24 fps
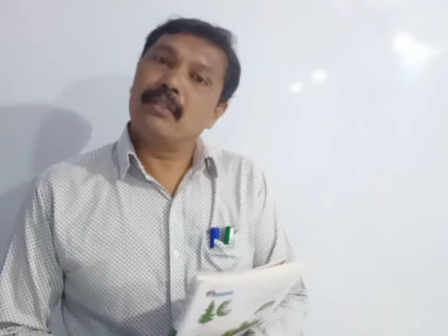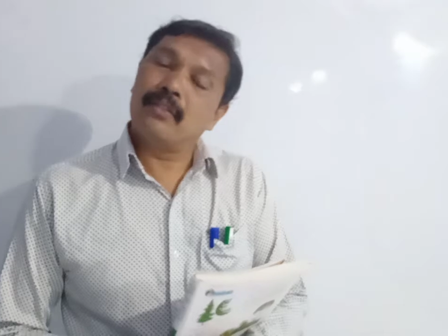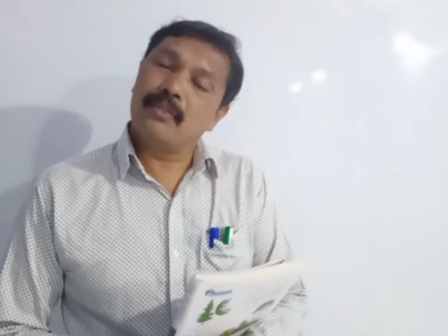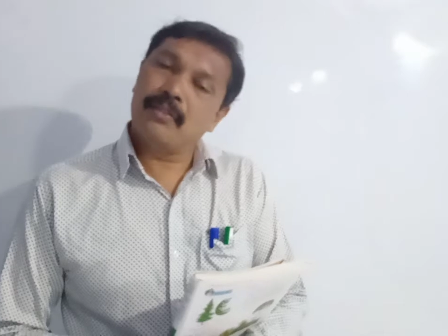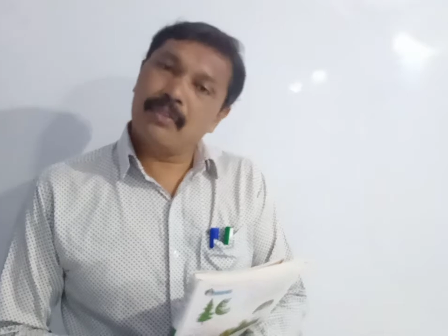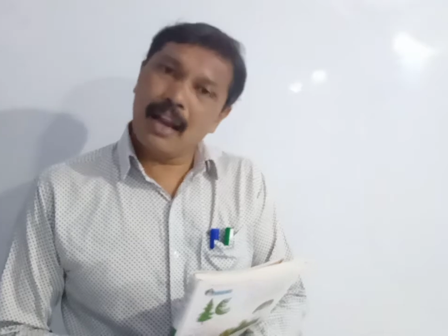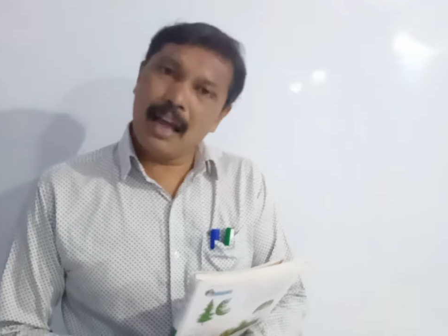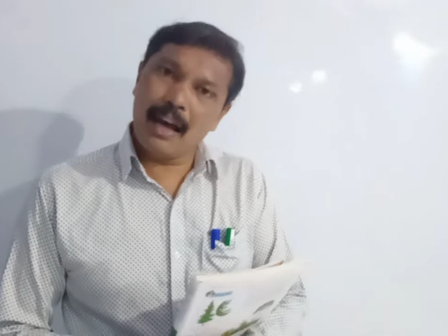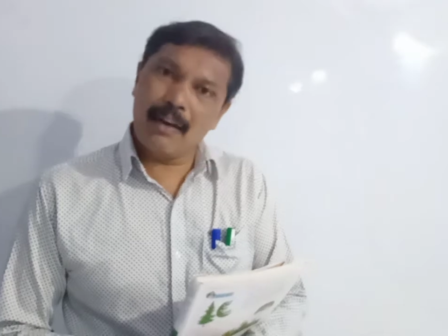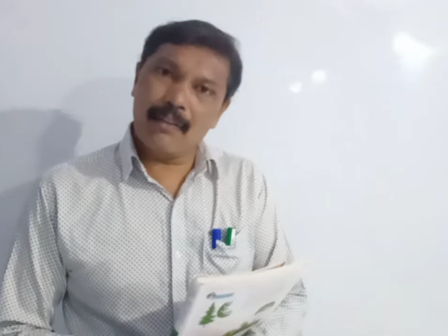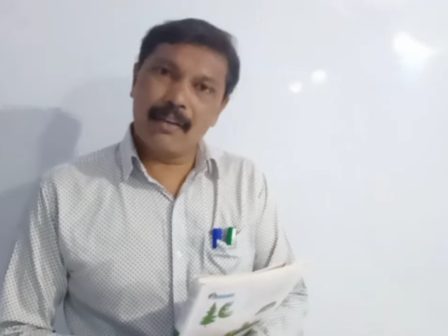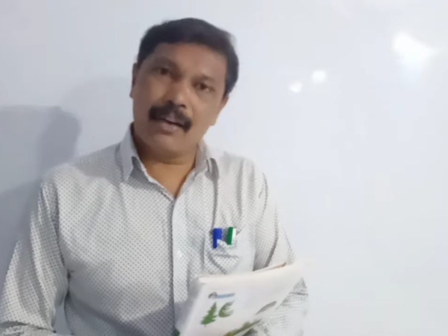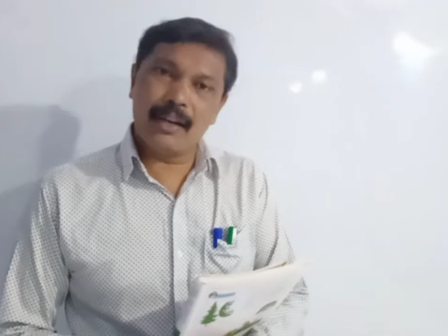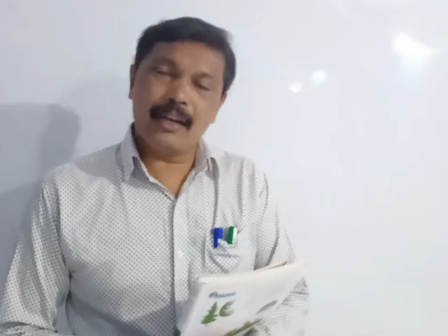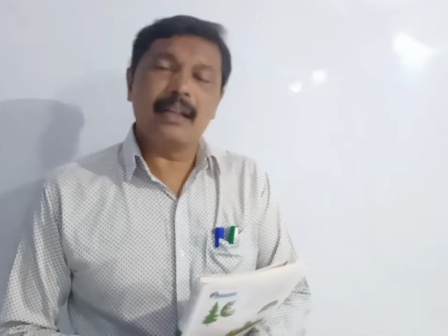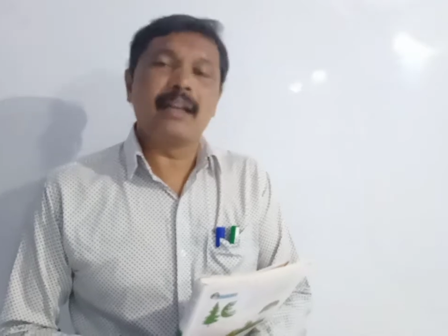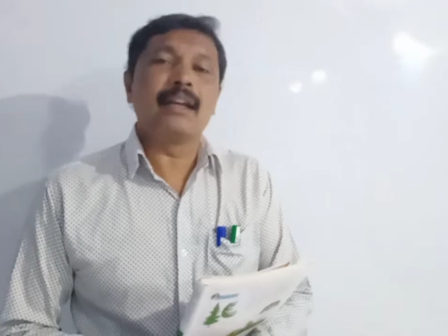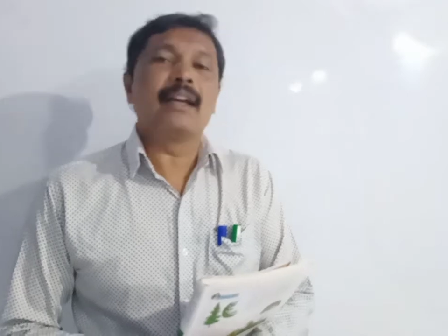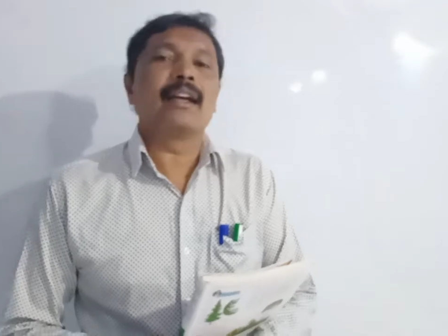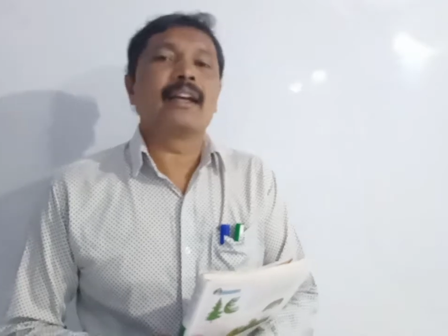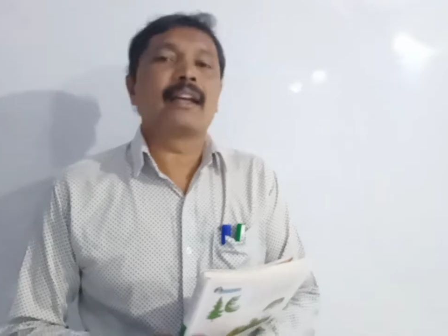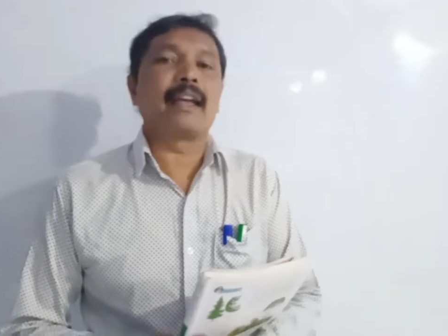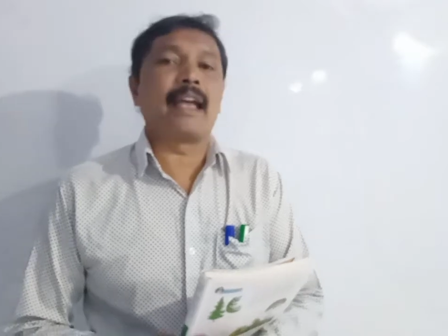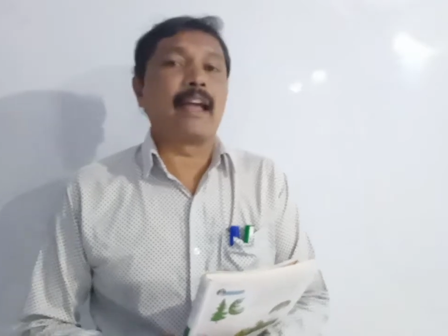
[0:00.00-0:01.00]

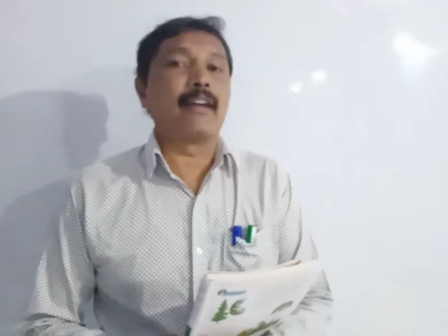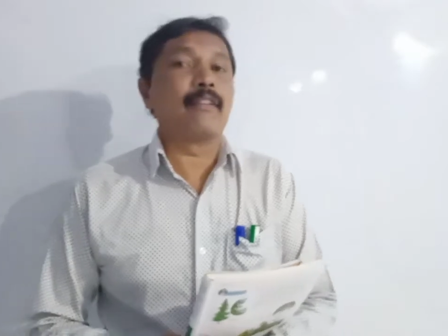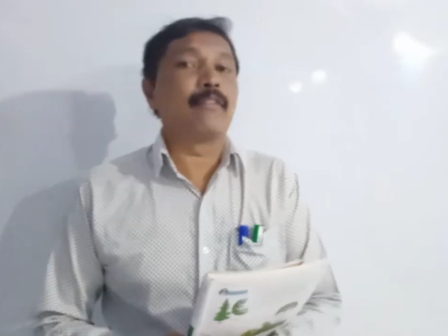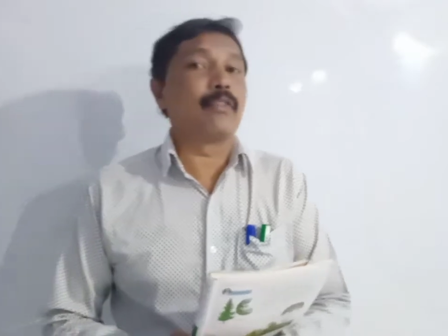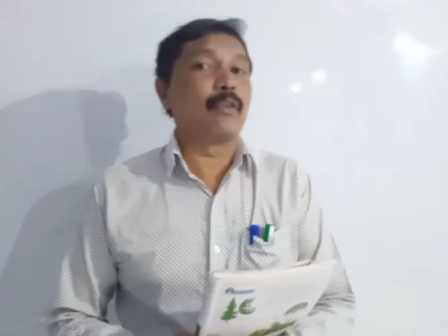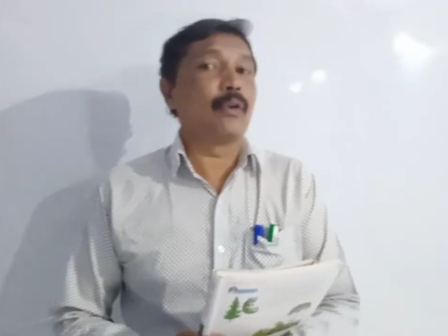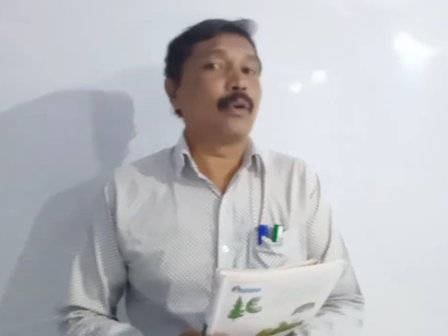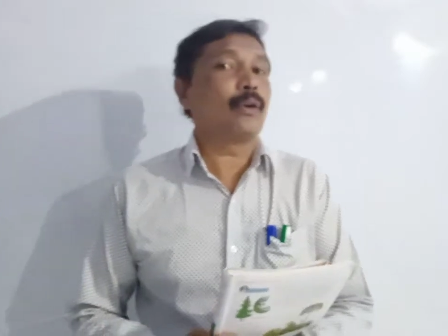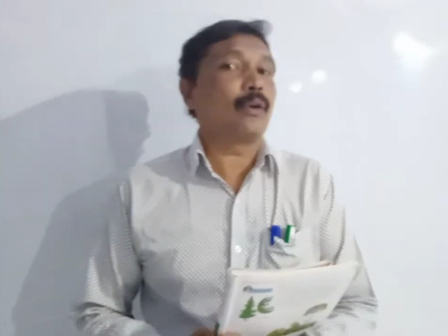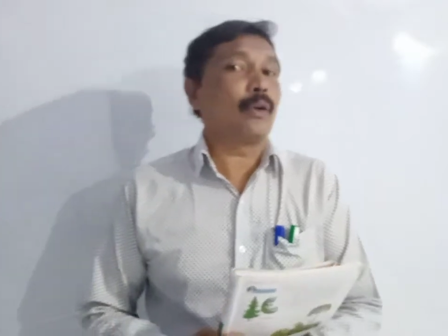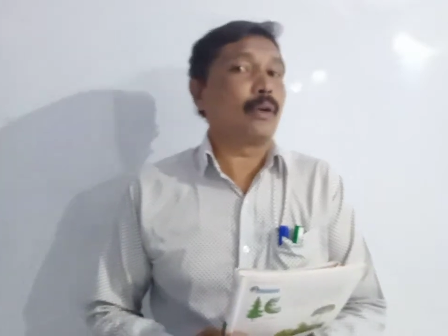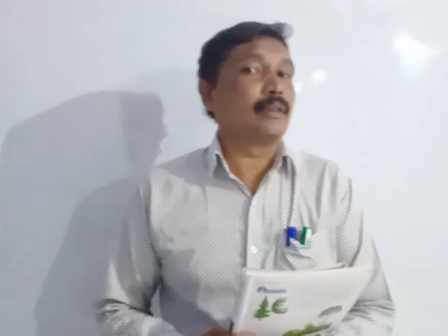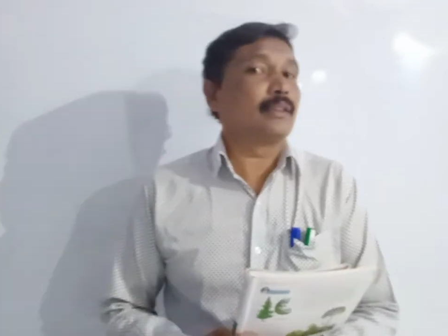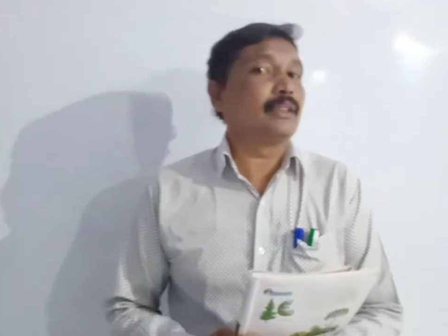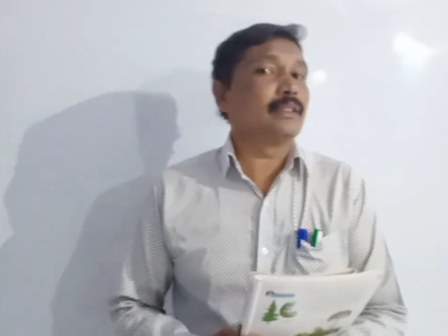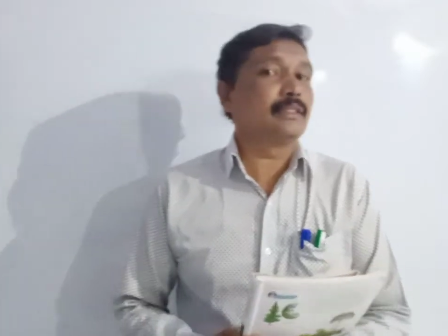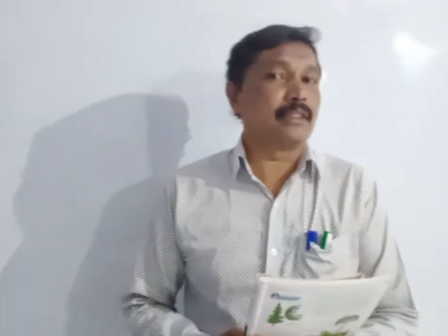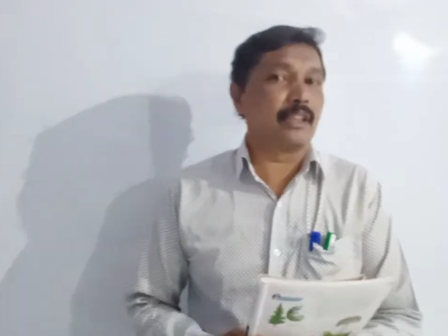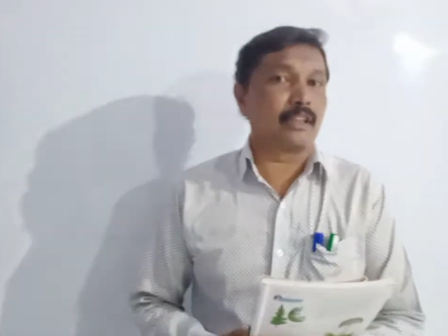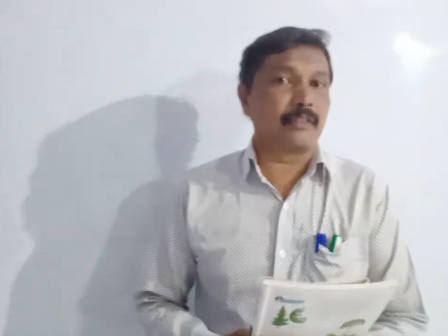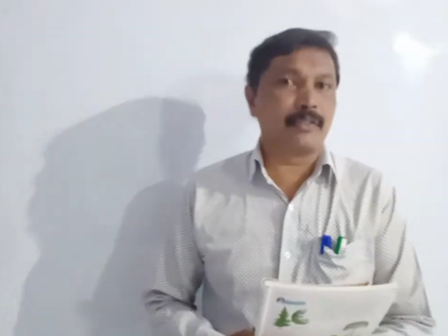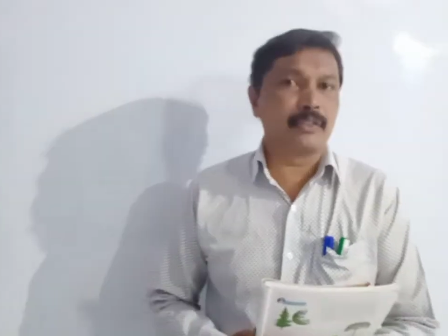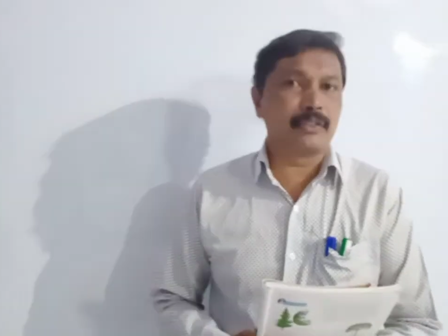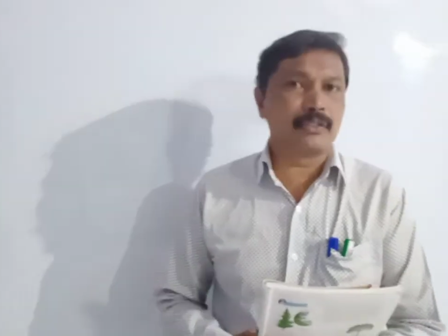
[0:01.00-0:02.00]
flower can float on the
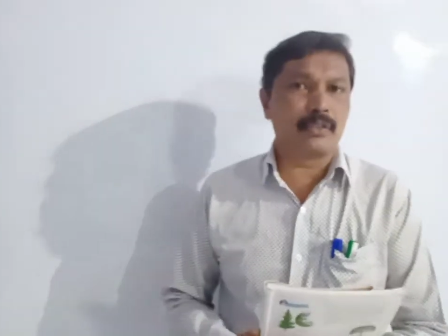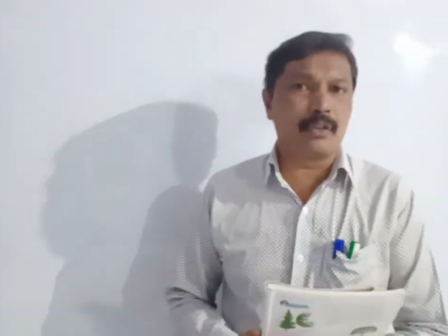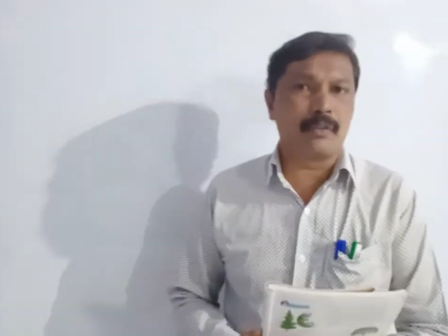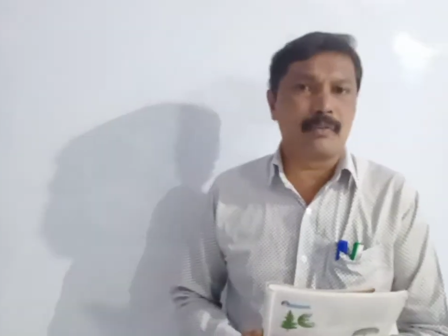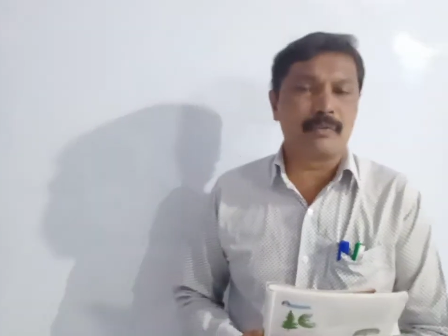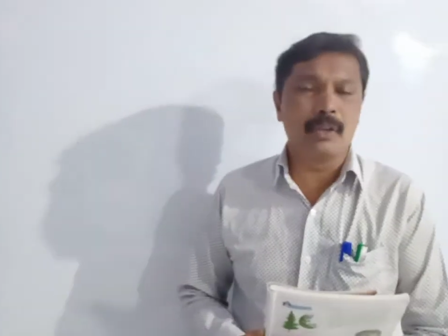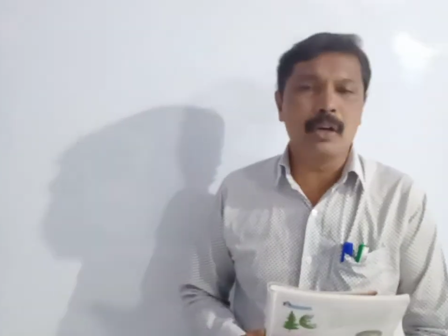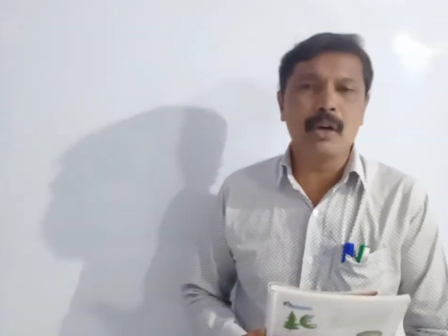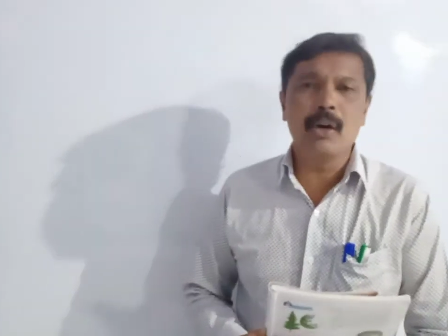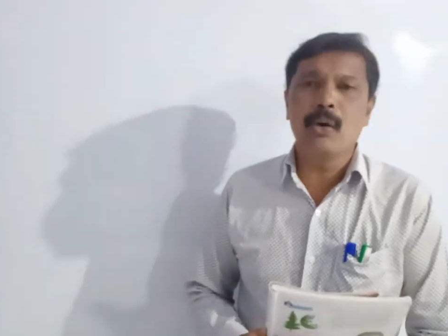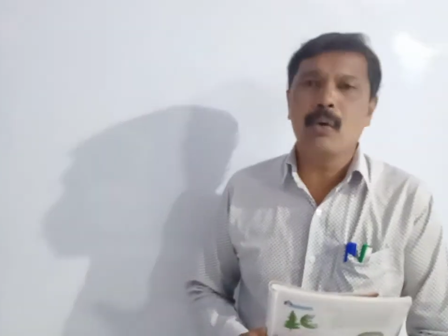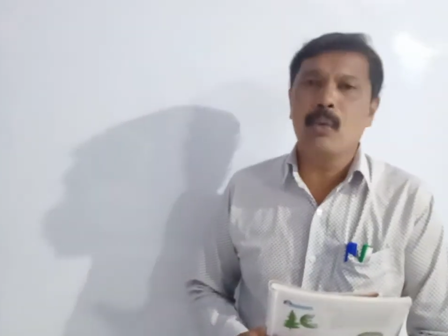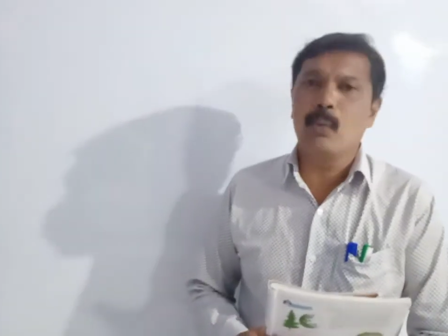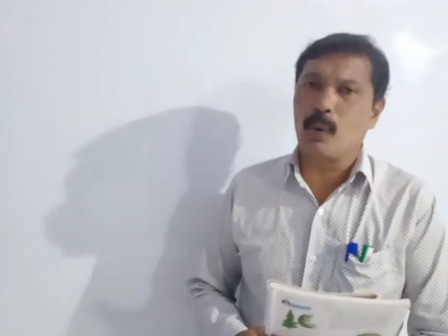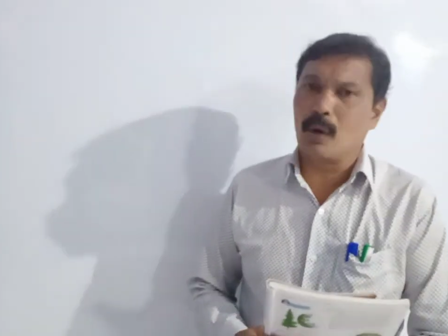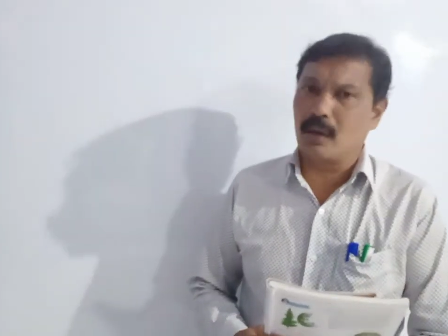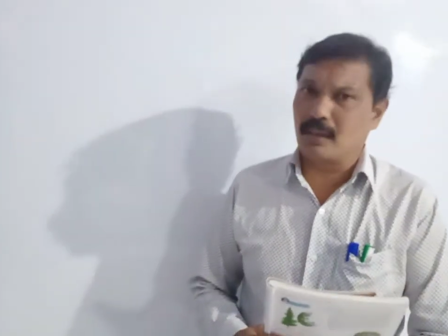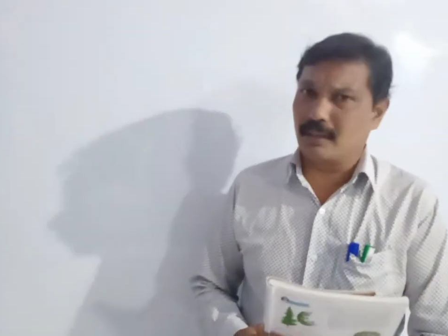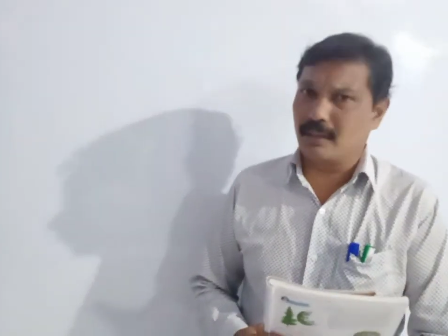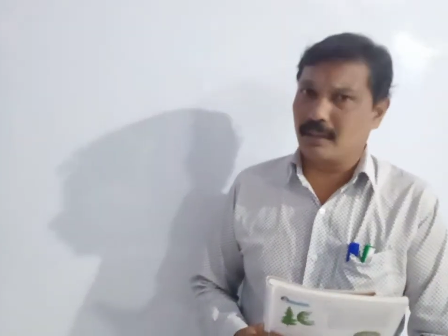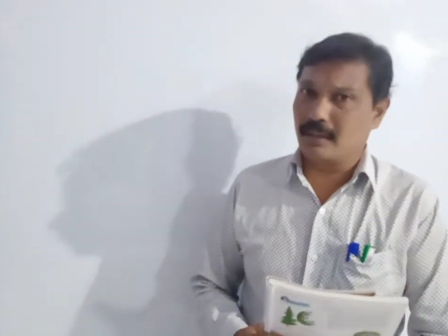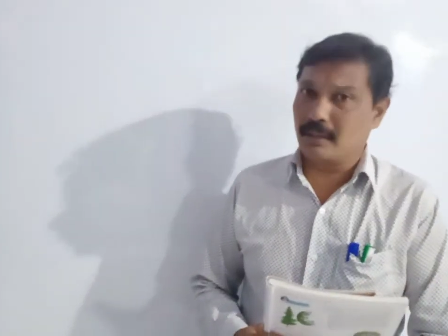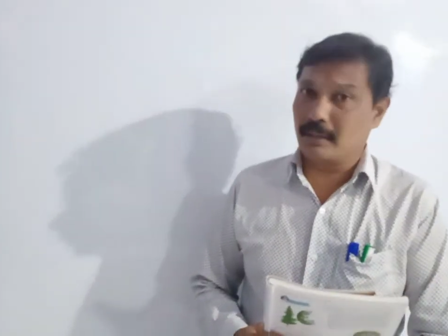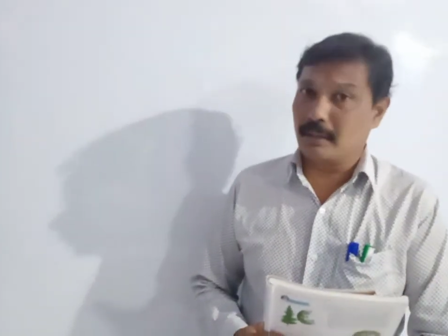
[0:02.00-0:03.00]
surface of the
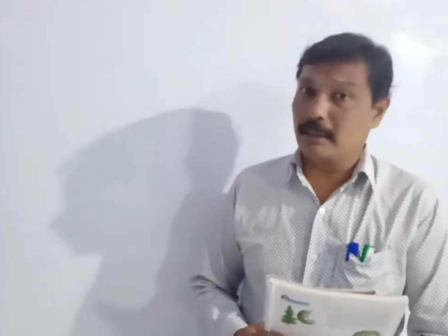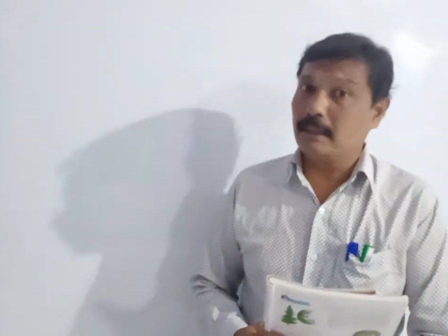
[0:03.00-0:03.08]
water.